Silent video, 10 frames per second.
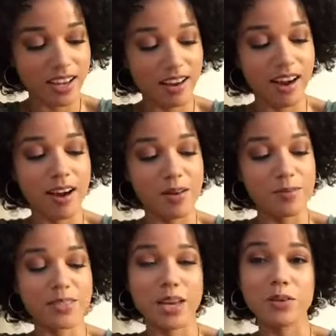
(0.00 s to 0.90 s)

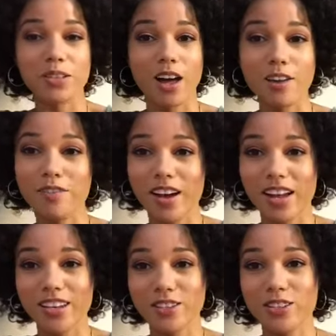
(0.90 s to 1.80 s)
is that it was a lot of
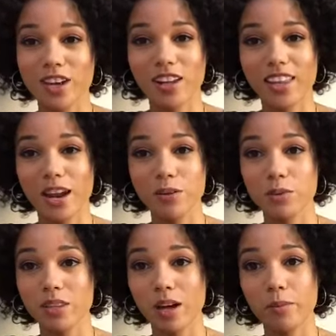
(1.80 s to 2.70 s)
fun. You saw that I was
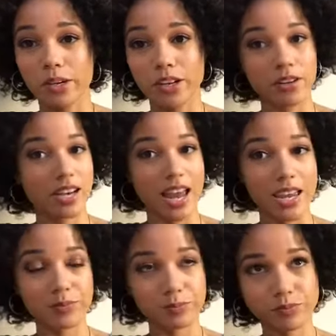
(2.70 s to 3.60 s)
with Alberto
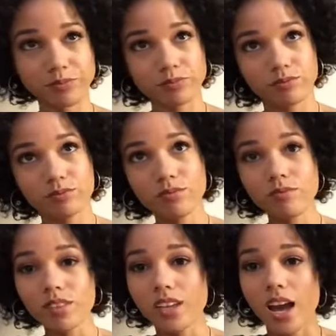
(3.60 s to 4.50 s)
today.
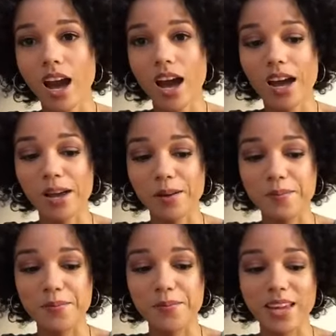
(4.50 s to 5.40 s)

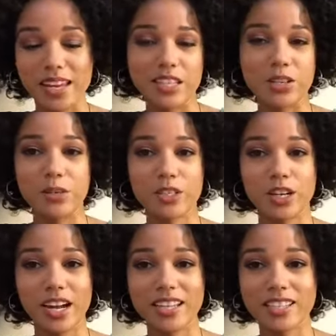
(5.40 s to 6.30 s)
And he's always
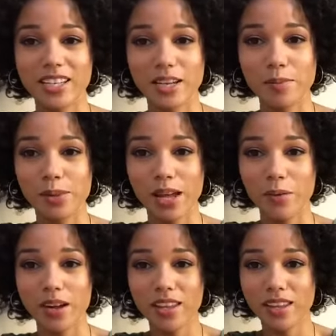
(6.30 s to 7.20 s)
great to play
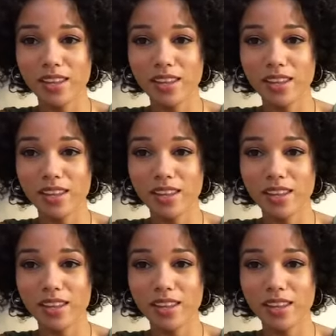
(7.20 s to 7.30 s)
with.